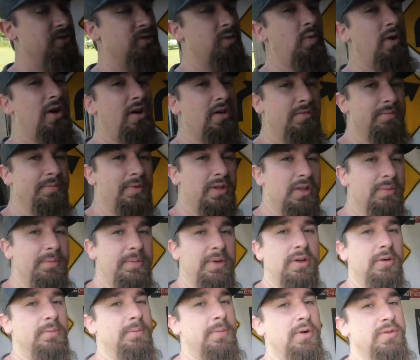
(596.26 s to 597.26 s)
12
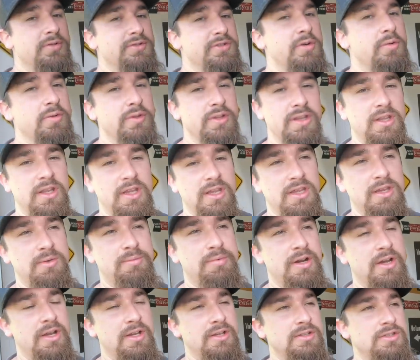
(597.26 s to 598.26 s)
millimeter bolts holding the
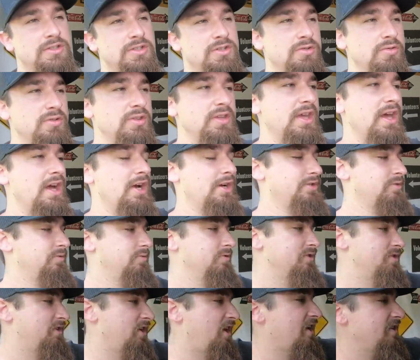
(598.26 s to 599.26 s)
e-brake to the actual
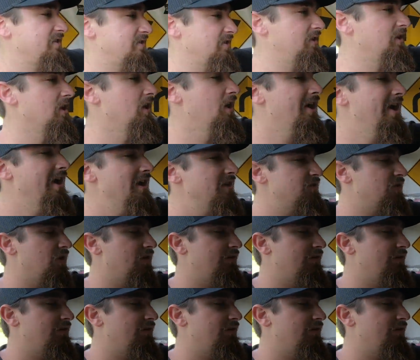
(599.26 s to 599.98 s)
chassis. So I